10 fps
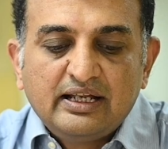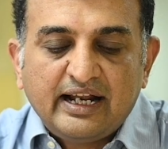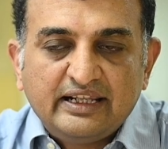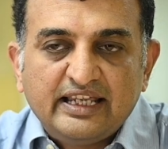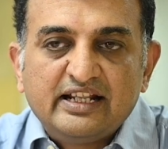
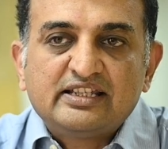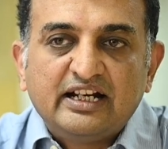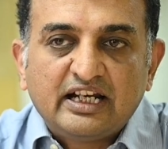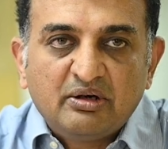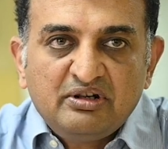And then
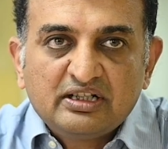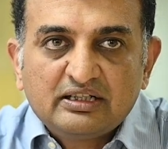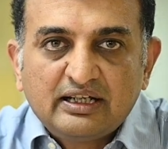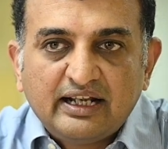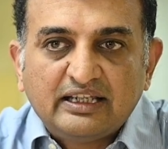sent out,
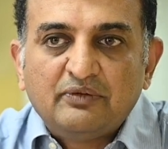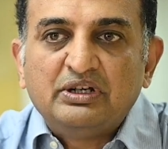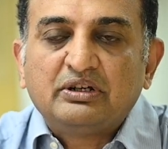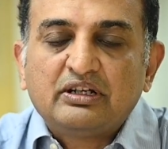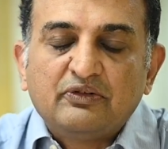and then
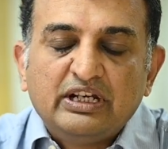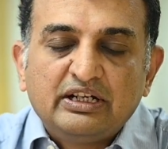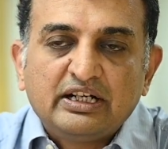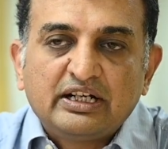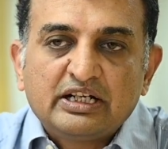when
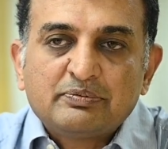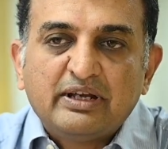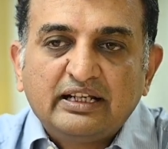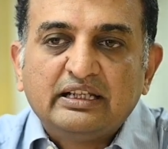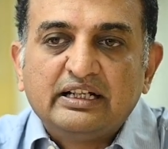it gets
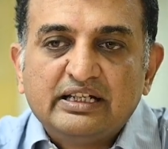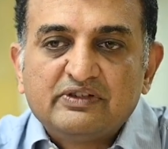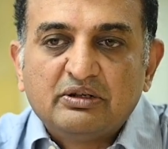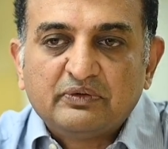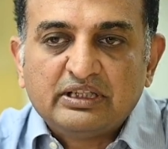back, then it
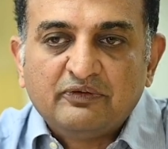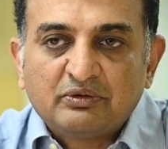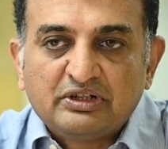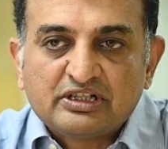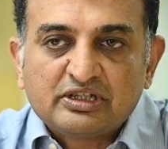gives out with the
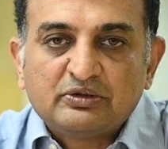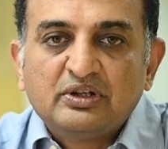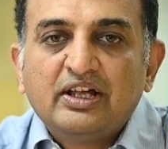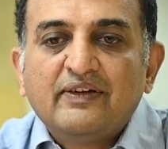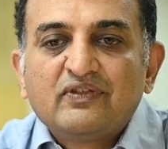information. So
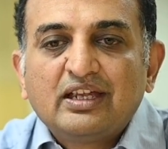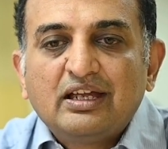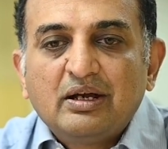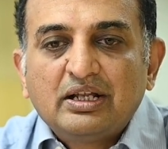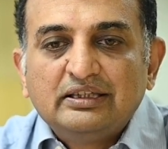
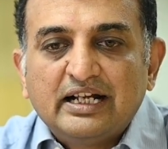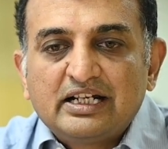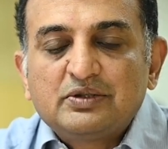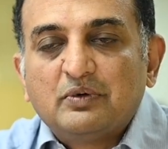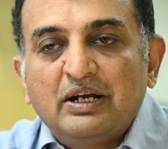
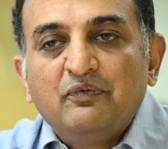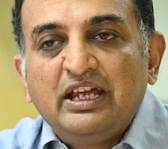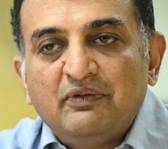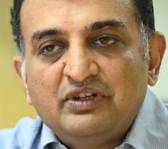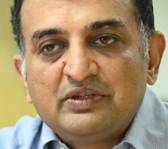that is one
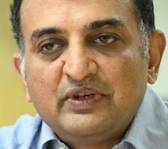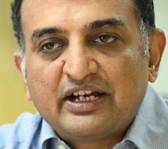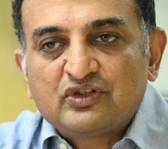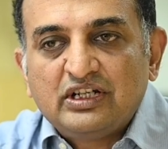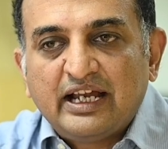way in which we
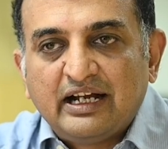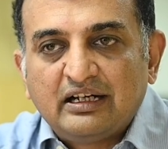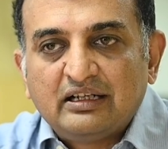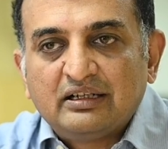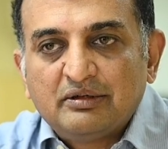actually
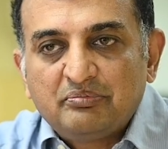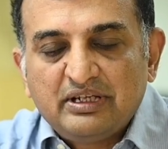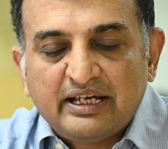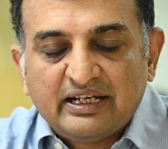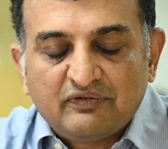handle
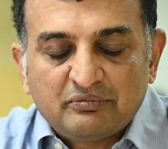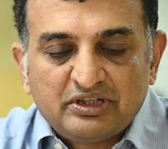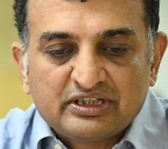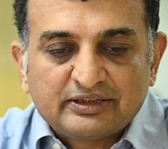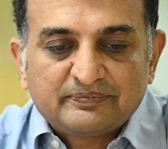PII
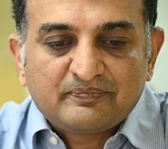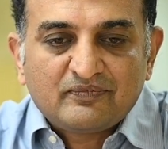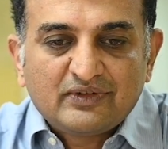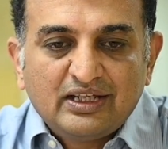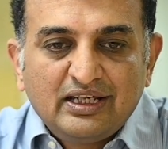information.
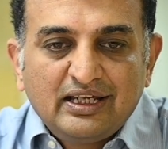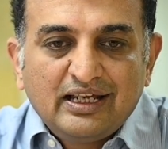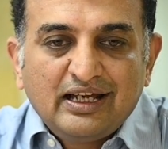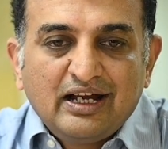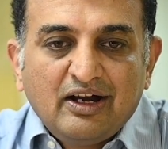
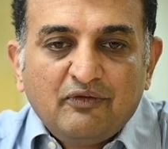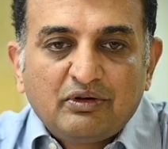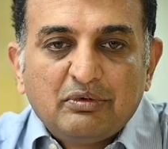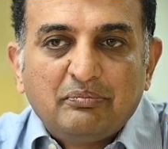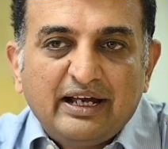
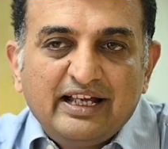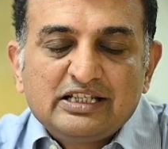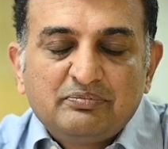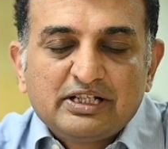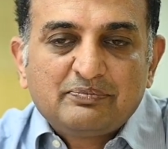From a
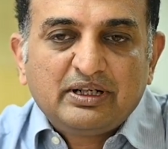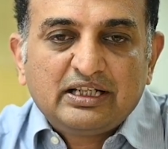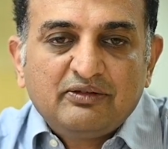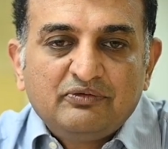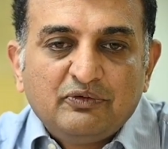bias
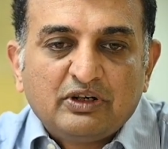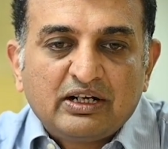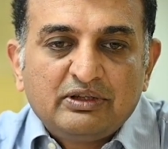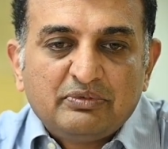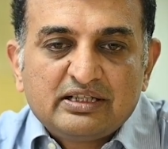perspective,
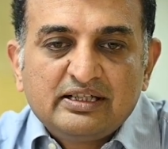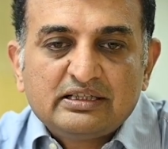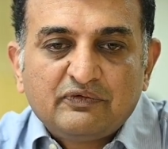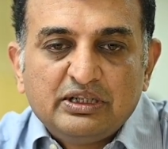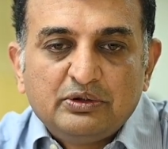one of the best things that we